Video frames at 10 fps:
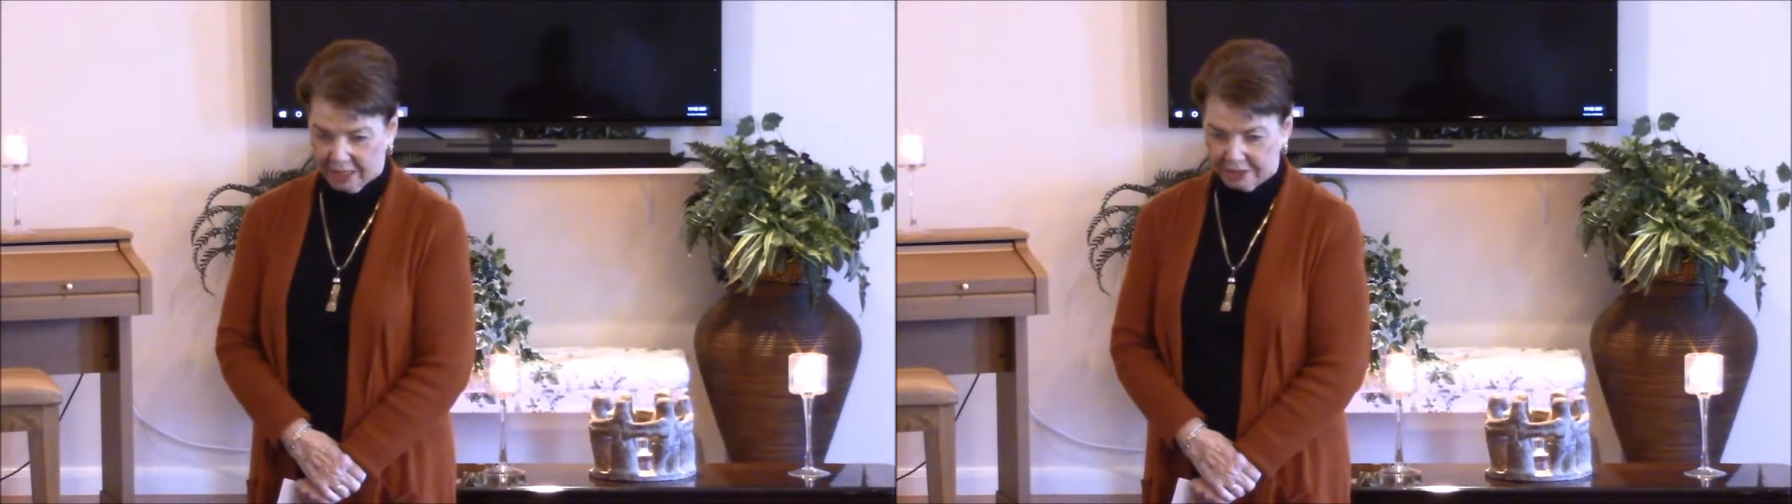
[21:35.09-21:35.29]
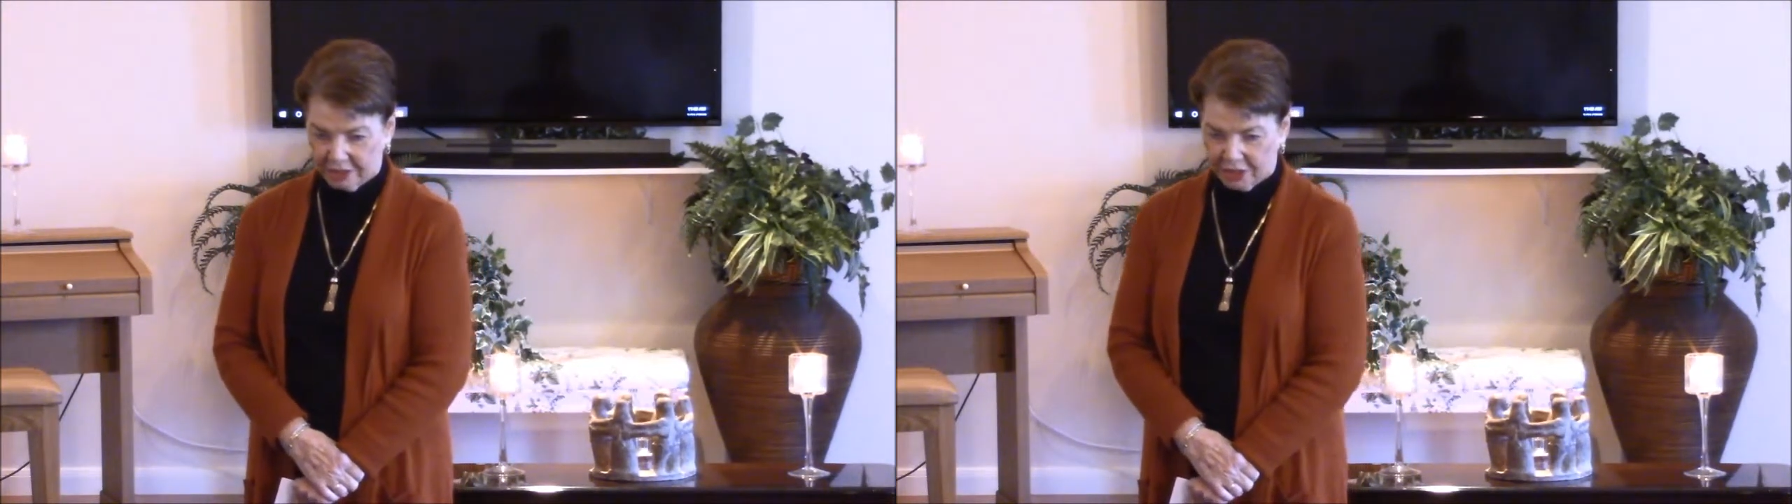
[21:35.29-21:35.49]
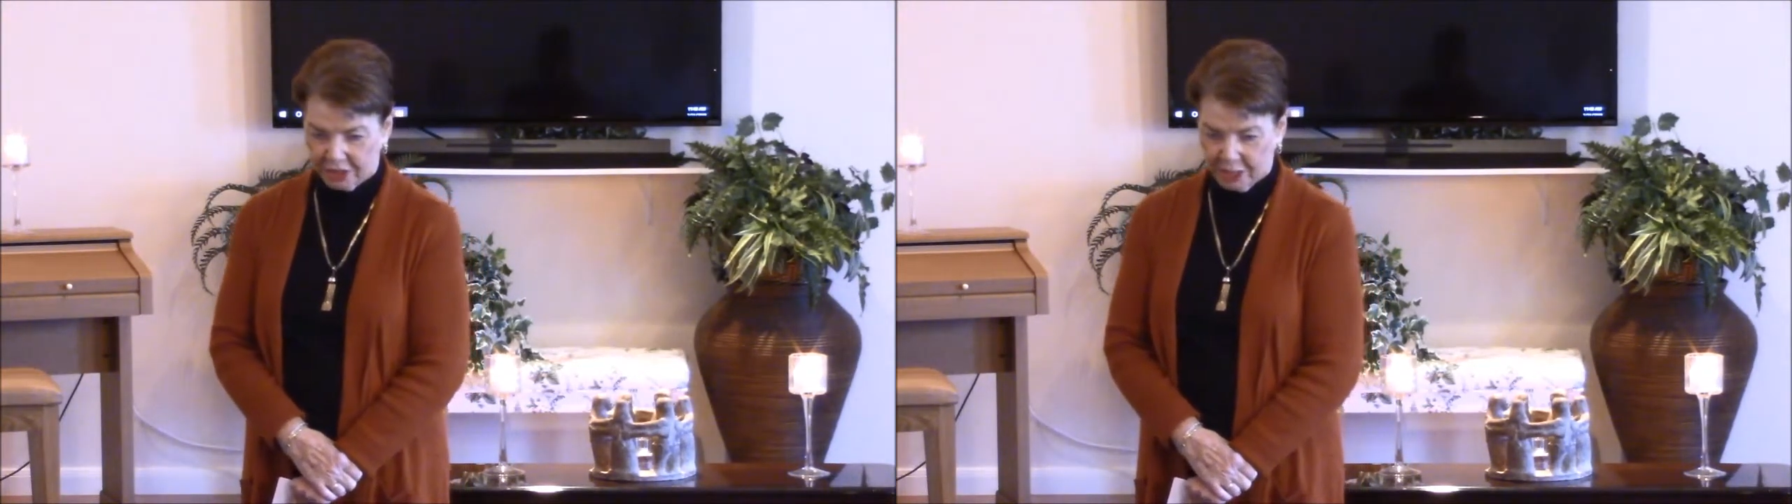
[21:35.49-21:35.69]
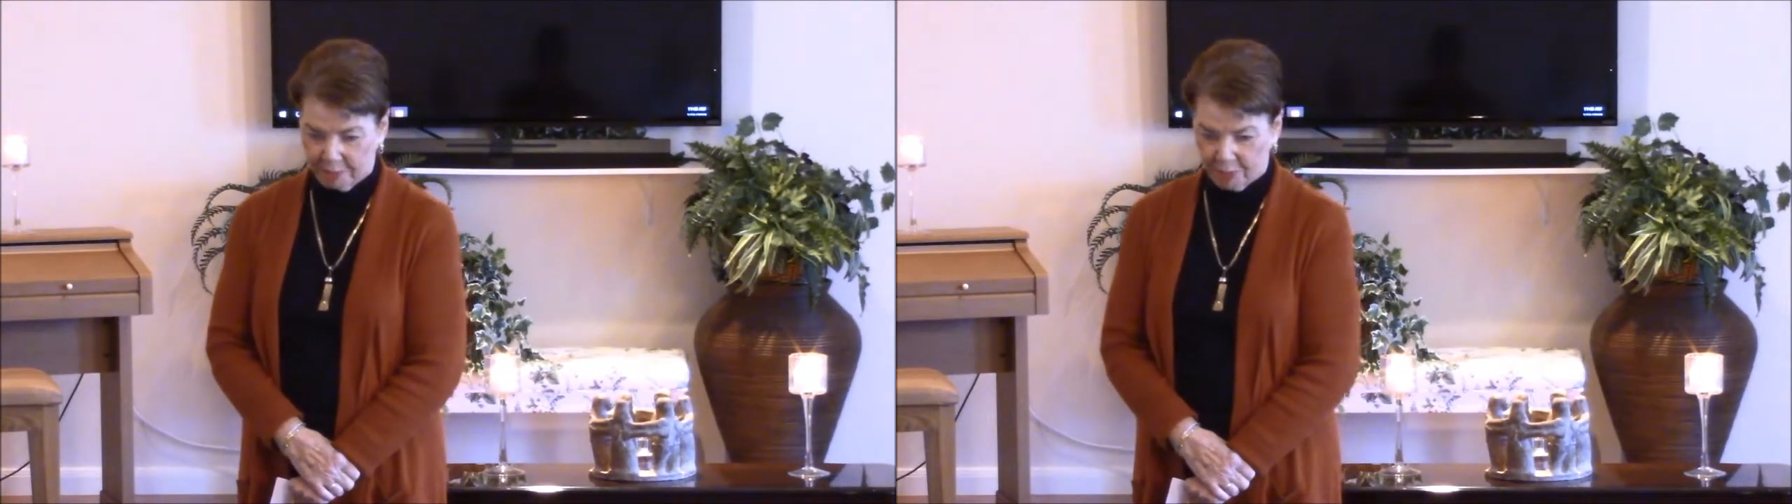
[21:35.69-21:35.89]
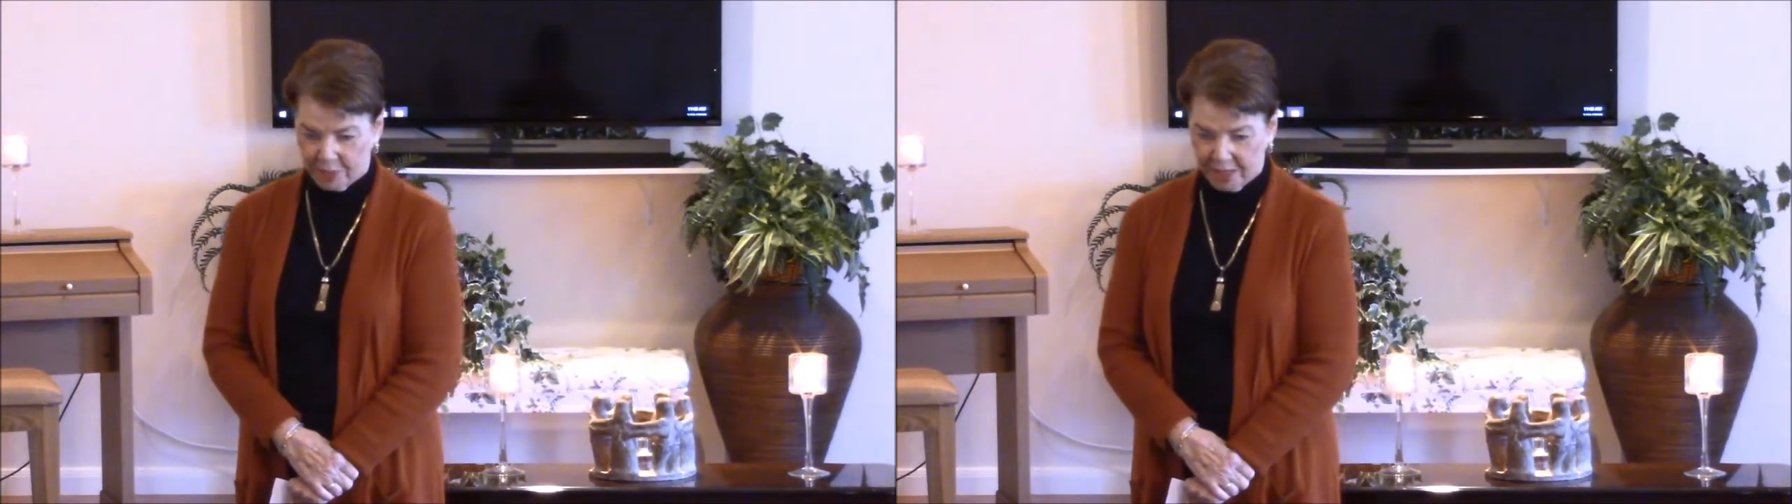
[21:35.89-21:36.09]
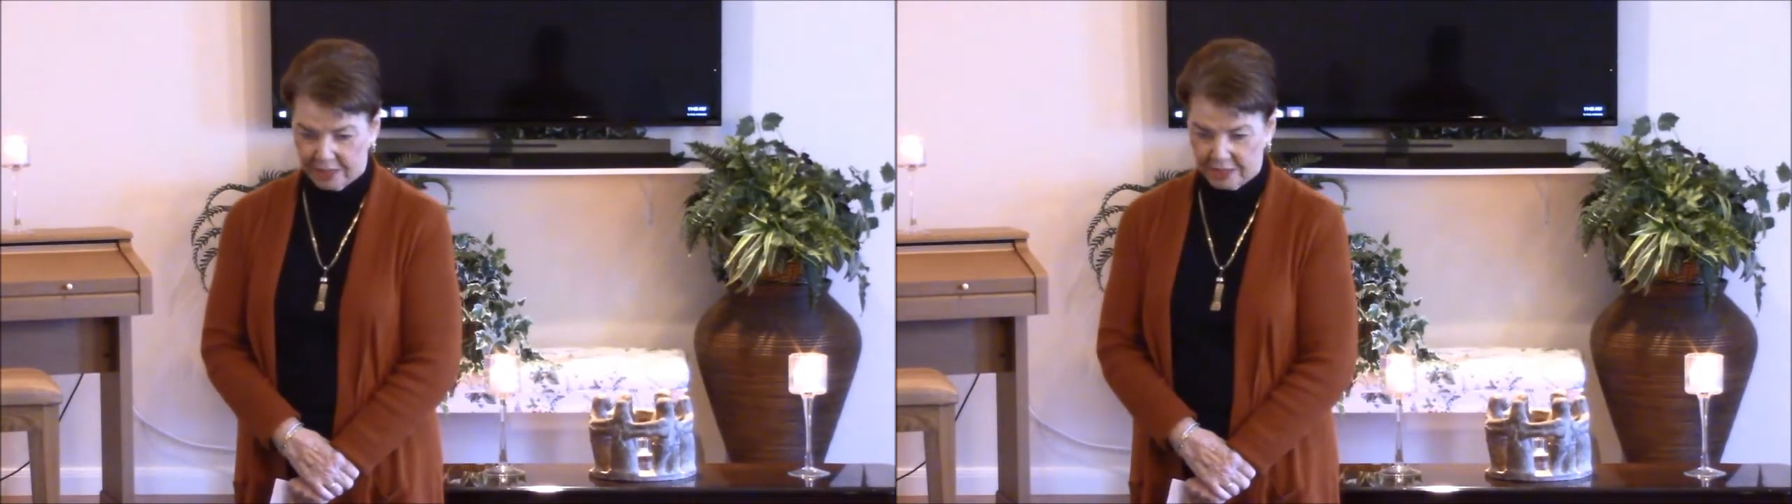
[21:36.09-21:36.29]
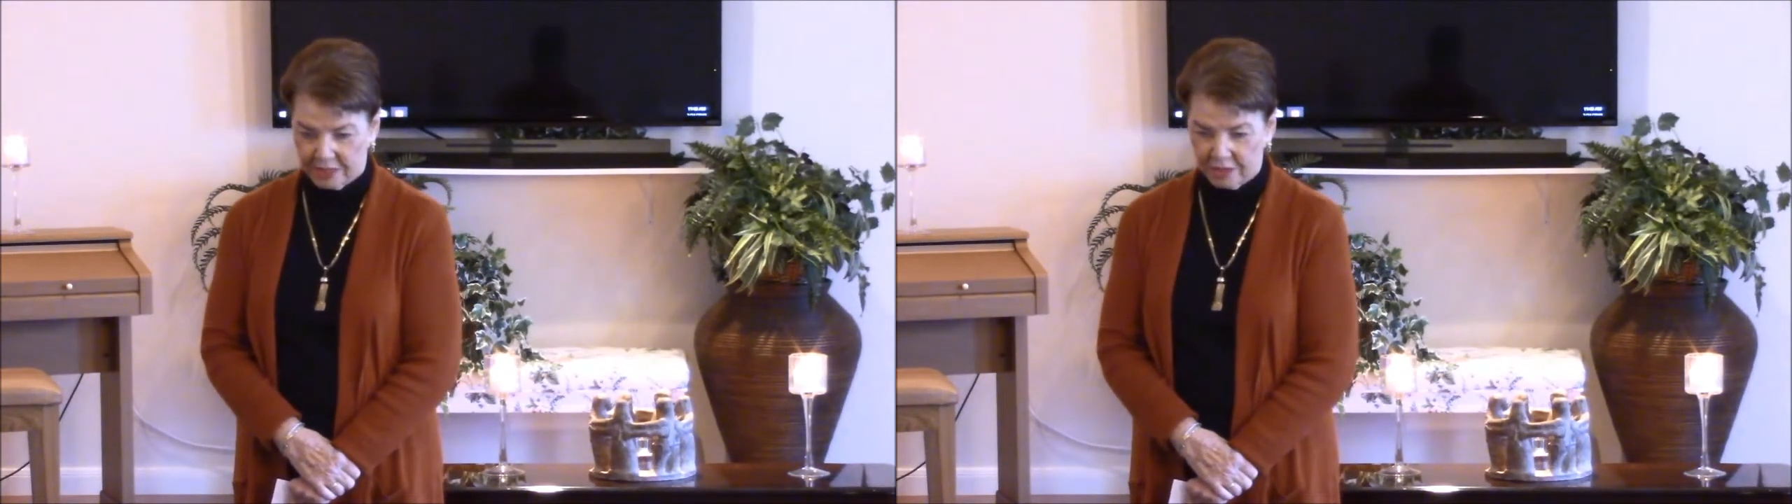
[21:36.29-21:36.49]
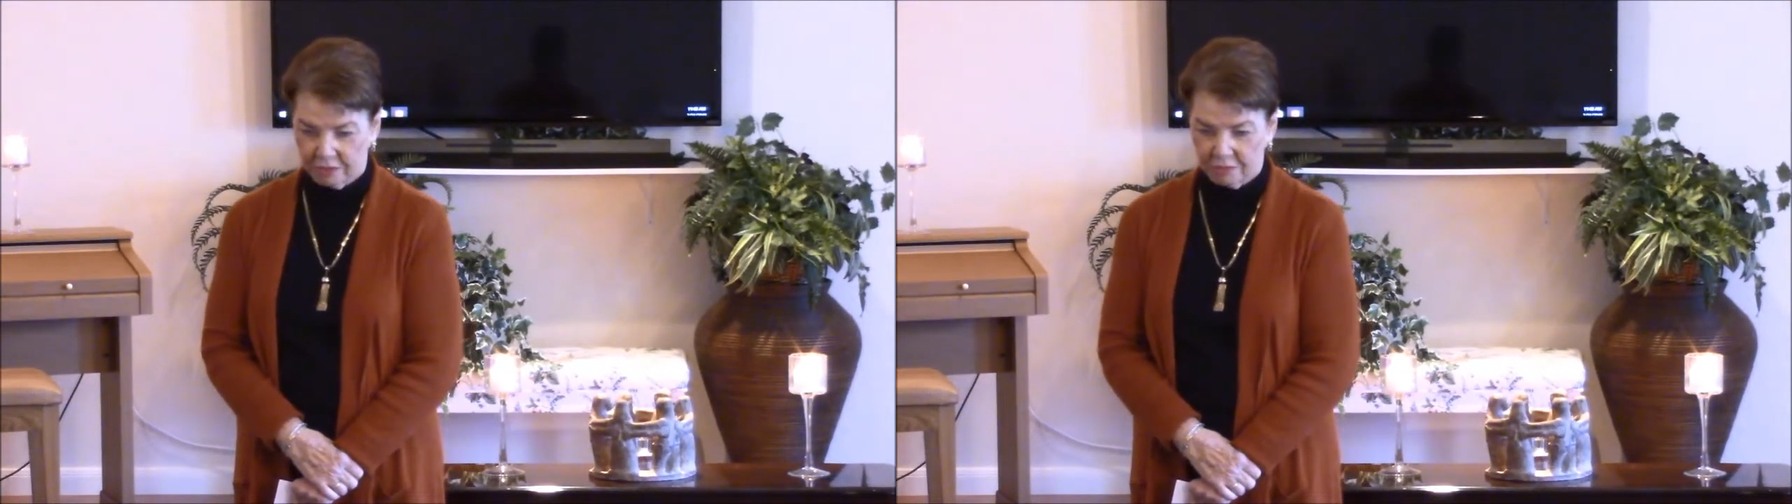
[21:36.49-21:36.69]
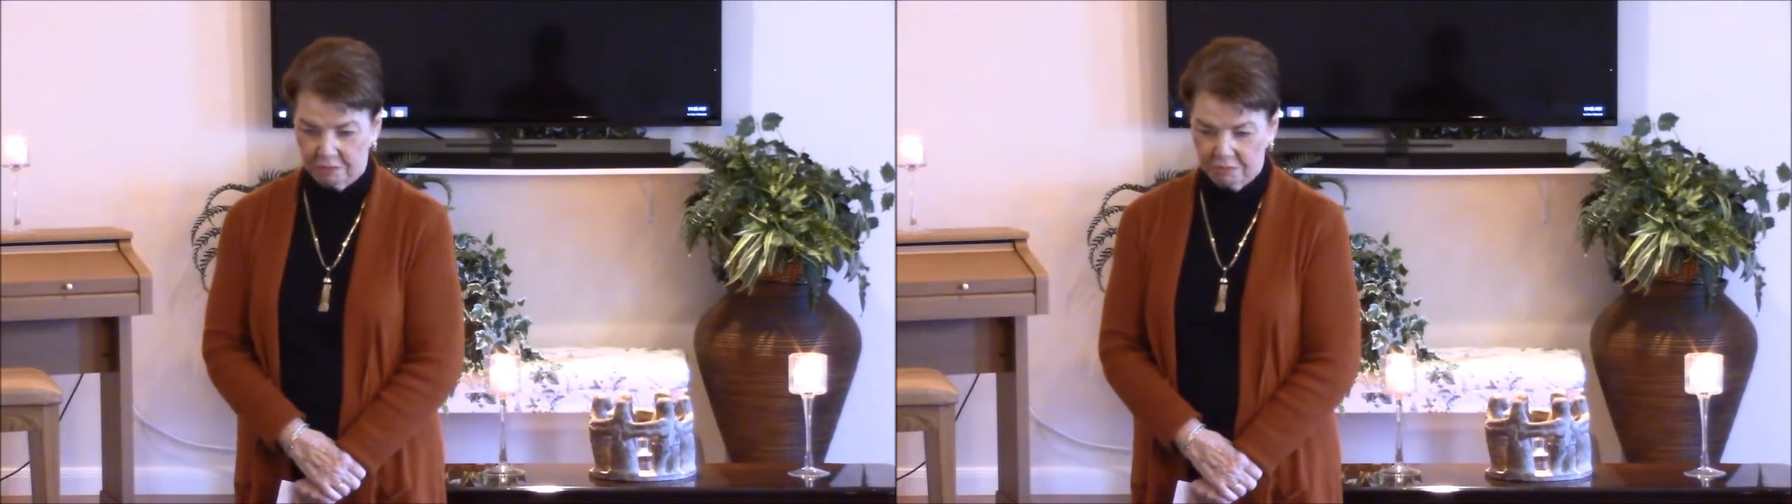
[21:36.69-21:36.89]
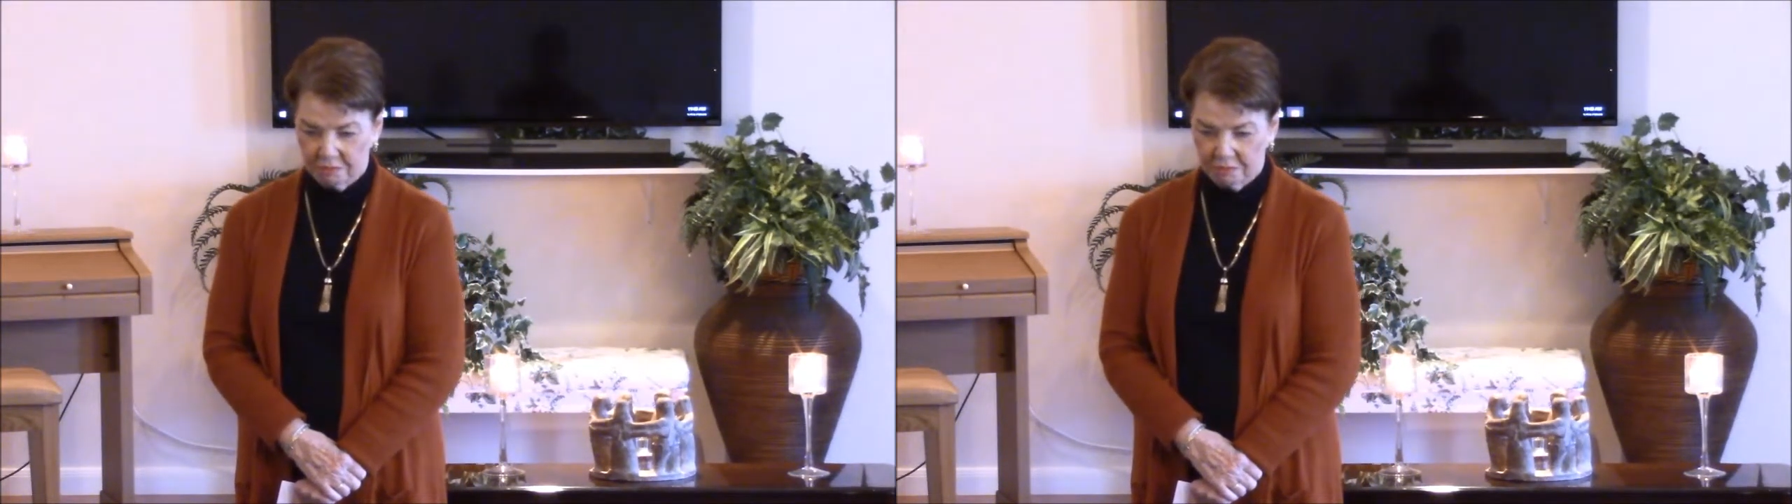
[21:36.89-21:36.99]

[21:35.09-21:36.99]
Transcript: I'll just separate the two.